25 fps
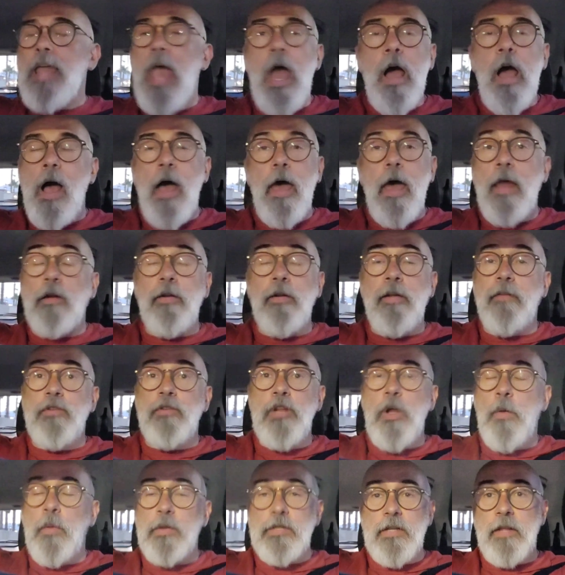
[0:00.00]
Yeah, I don't
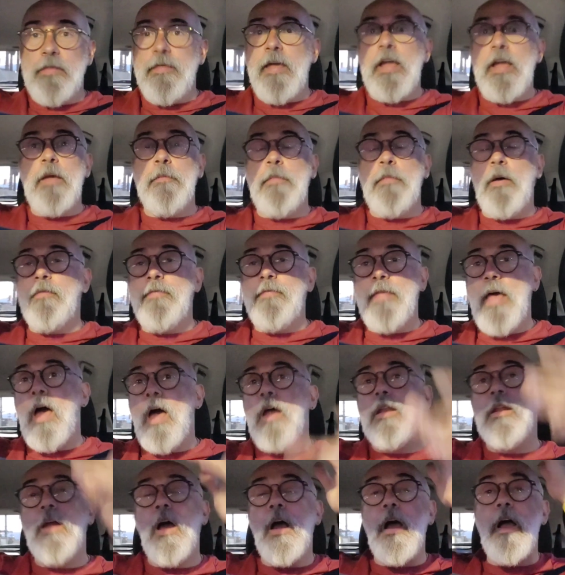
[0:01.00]
even know what to think about
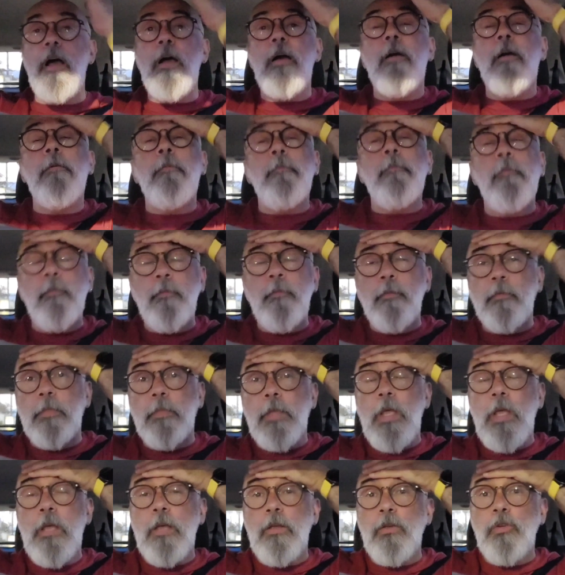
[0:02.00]
that.
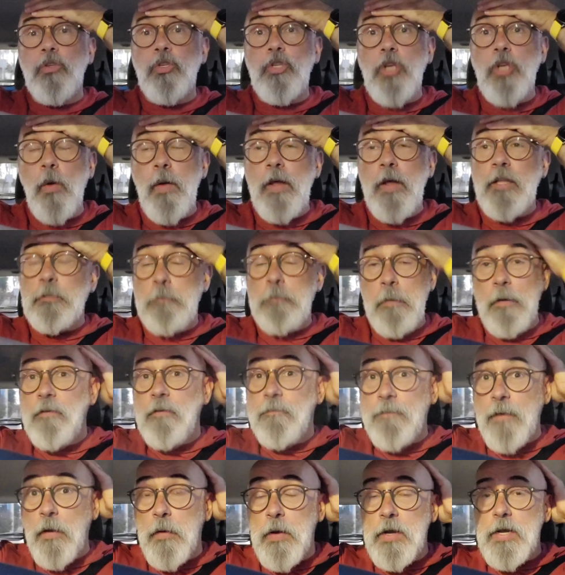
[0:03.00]
So it's been
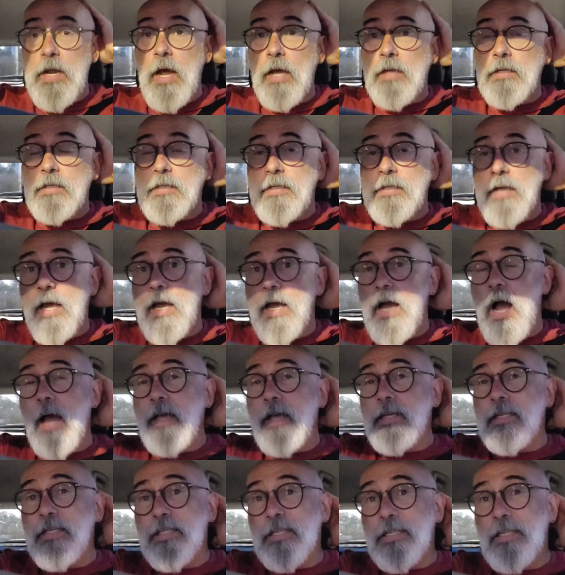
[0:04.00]
a very nice day.
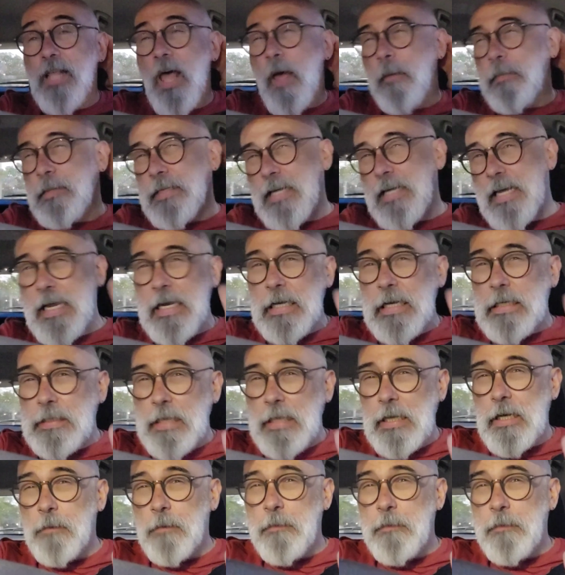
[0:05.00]
I slept in a